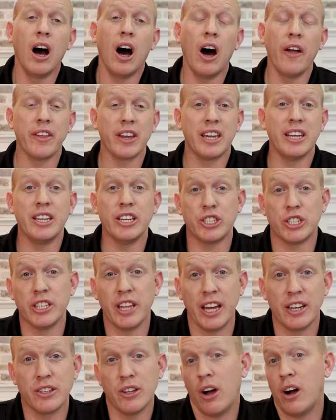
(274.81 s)
on the
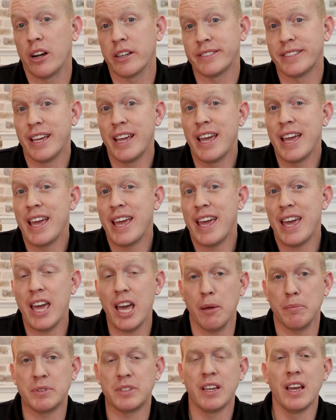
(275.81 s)
condition of that dog's
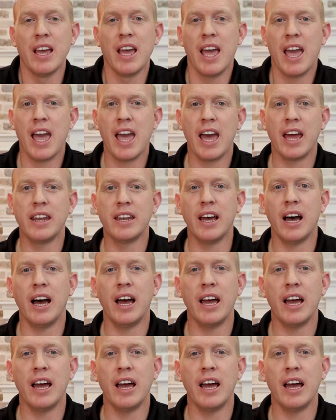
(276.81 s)
hips. And